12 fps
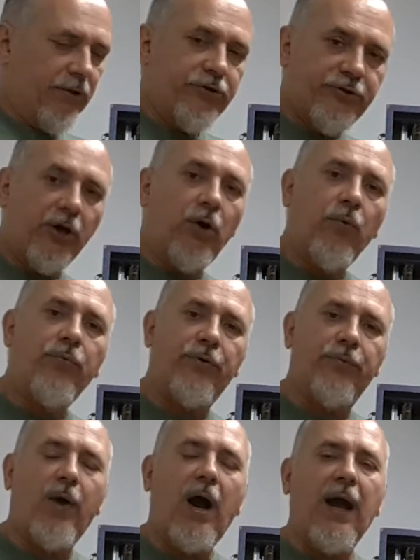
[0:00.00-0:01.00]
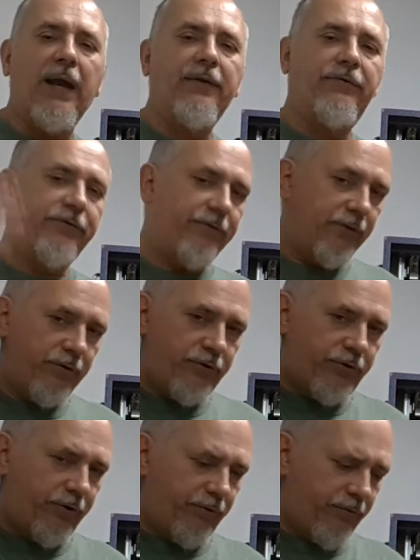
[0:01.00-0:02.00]
sold the rights
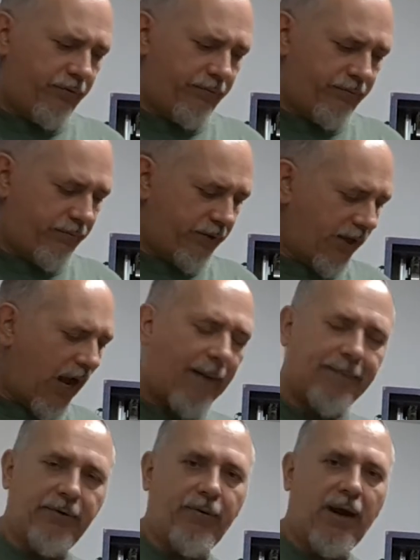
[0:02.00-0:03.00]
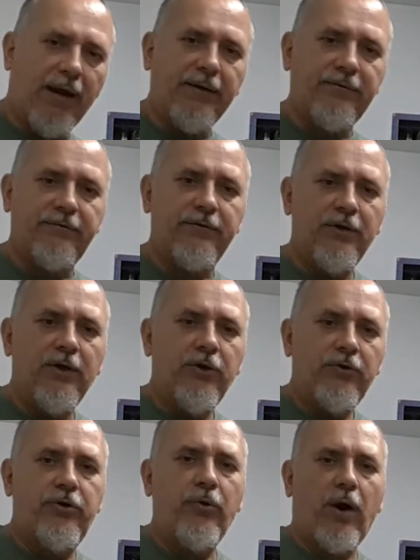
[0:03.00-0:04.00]
to the copyrights
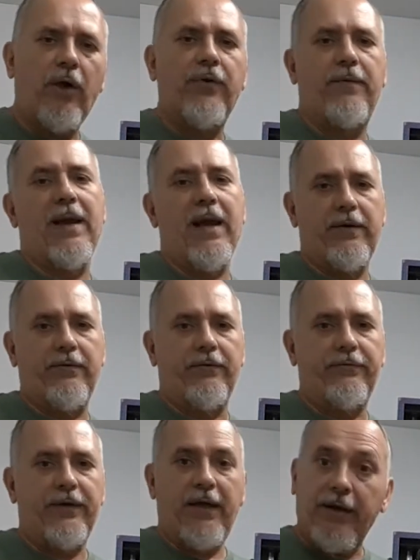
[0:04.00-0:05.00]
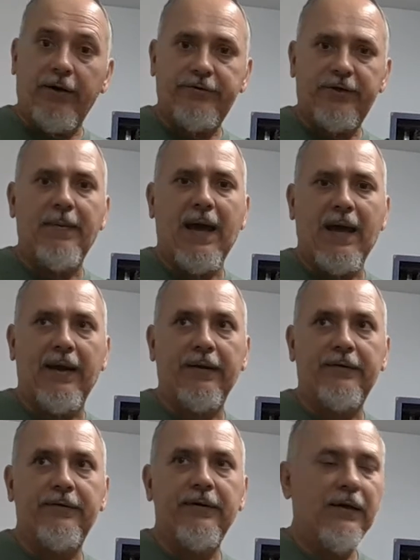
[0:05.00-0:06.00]
to all their manuals and their
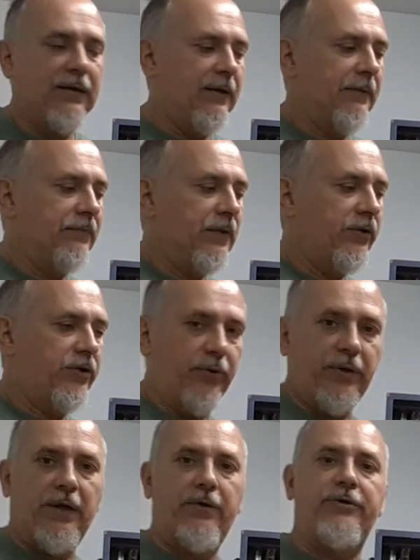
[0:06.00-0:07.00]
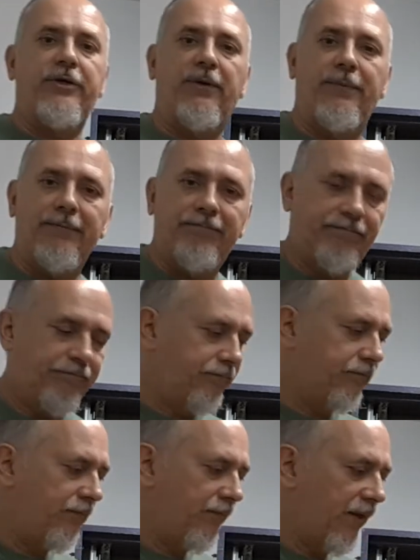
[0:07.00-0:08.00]
schematics to another gentleman.
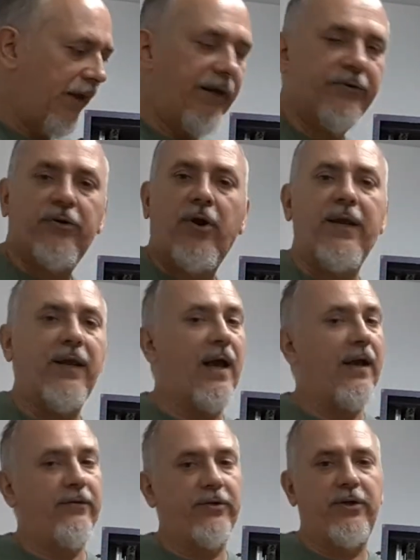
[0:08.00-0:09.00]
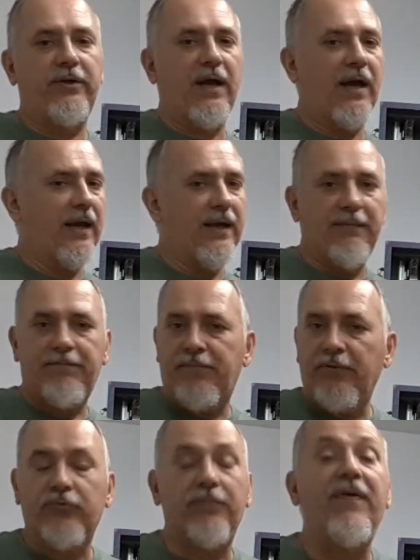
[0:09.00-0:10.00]
And he's a great guy, he's a good guy, it
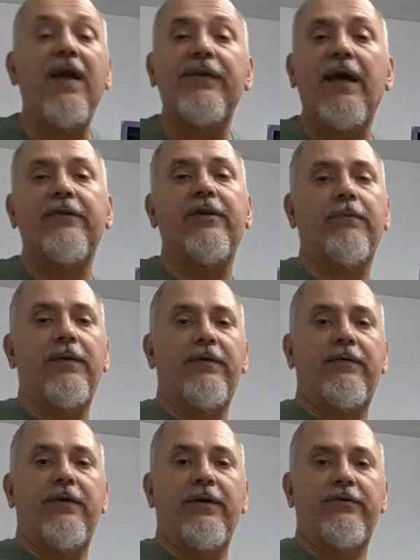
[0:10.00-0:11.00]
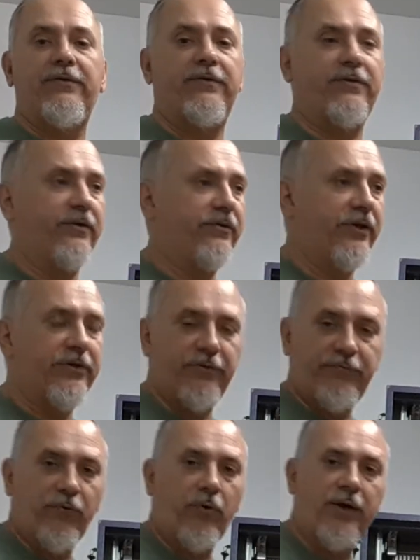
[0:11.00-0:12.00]
was a fantastic business
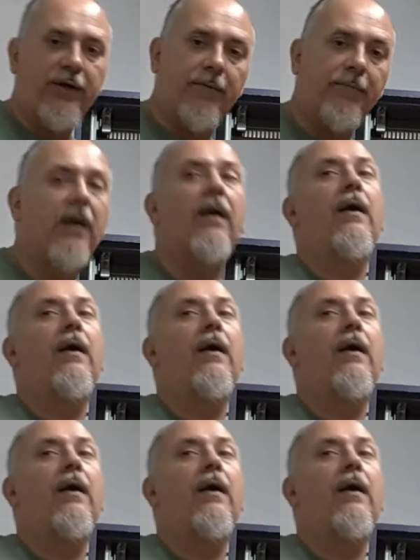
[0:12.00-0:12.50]
decision for him.